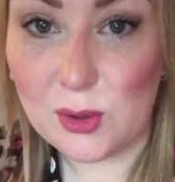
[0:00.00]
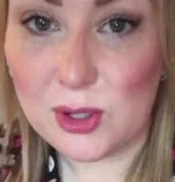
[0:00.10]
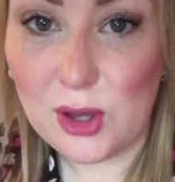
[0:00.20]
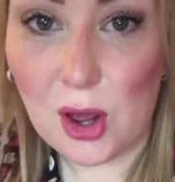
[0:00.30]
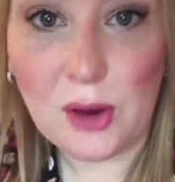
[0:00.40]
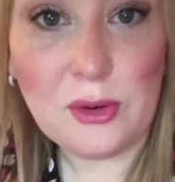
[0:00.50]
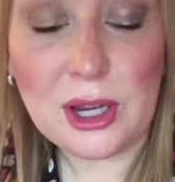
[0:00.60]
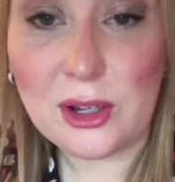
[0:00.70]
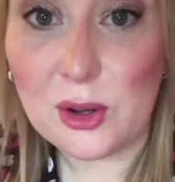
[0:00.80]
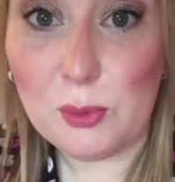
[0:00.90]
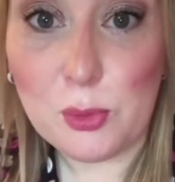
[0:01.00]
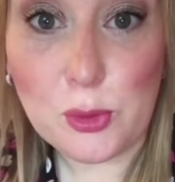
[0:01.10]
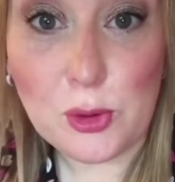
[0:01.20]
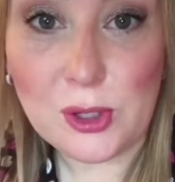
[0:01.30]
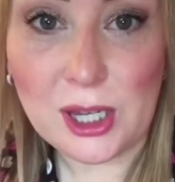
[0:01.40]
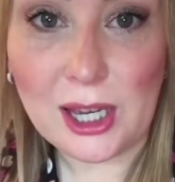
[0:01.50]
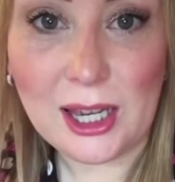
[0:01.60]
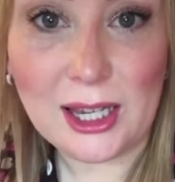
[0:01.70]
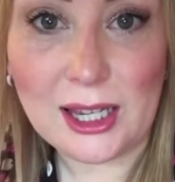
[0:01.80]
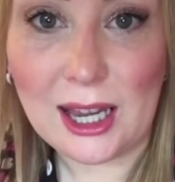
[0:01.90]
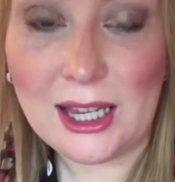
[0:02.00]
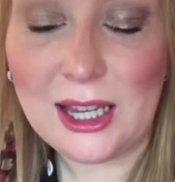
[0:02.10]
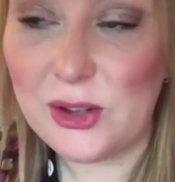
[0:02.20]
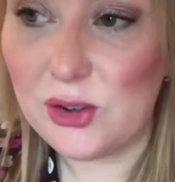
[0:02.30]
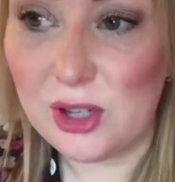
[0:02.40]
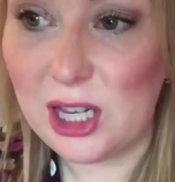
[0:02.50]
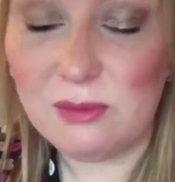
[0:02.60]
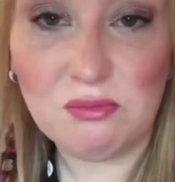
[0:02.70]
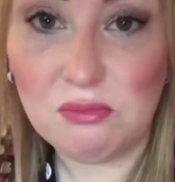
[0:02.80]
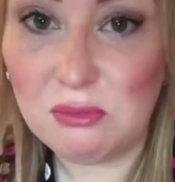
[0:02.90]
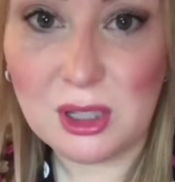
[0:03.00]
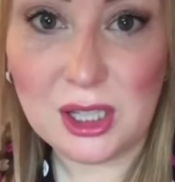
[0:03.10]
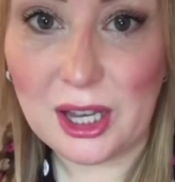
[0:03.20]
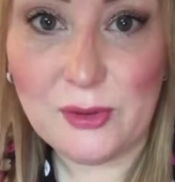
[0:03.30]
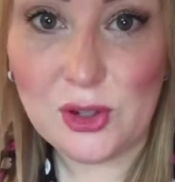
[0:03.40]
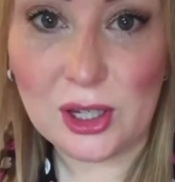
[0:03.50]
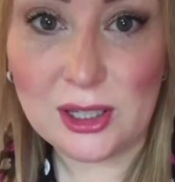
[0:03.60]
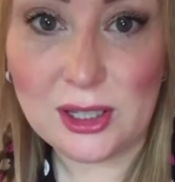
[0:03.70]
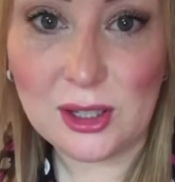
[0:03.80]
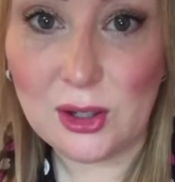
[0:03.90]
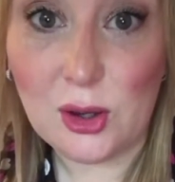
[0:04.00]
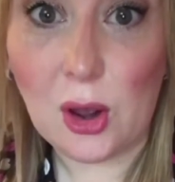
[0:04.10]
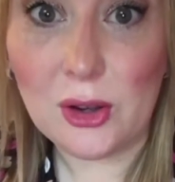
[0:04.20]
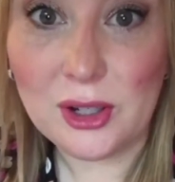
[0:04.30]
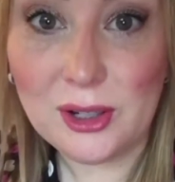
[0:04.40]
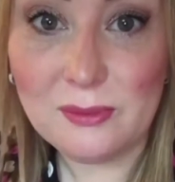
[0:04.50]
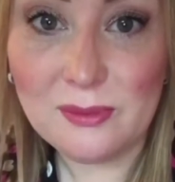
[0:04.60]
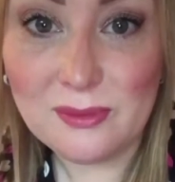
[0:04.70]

no scarring, no bruising, like literally, they've just gone.